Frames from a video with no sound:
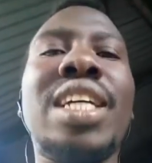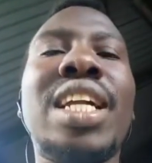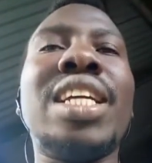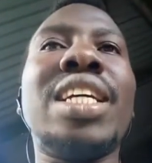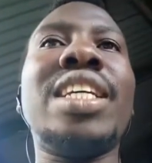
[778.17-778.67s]

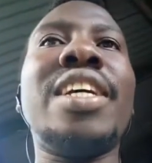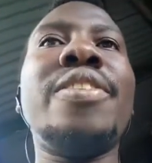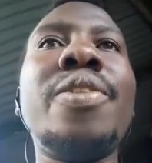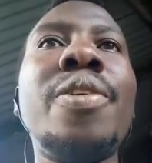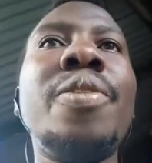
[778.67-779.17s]
challenge and say
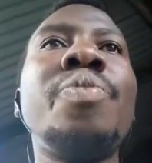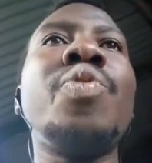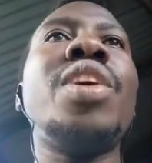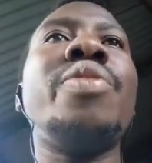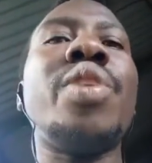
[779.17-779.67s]
no.
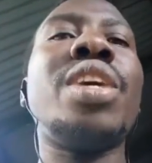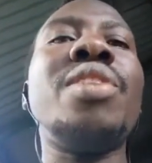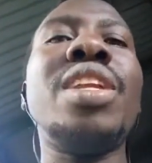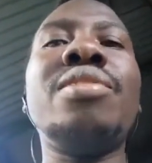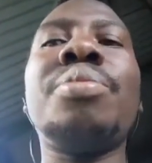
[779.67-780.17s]
If you're
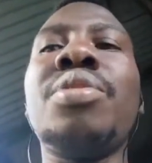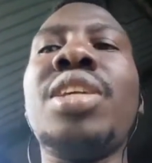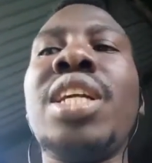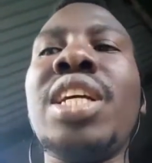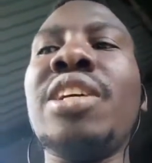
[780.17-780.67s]
giving Liverpool
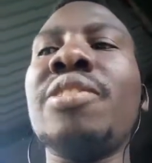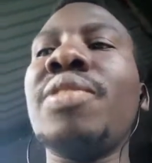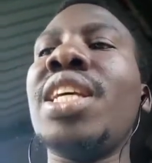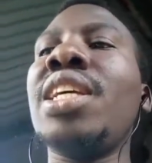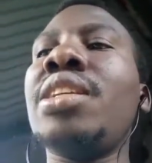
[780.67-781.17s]
the league,
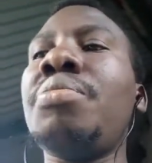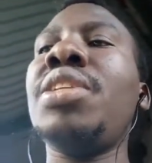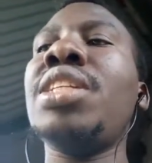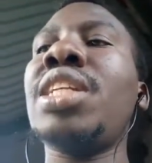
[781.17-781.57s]
it means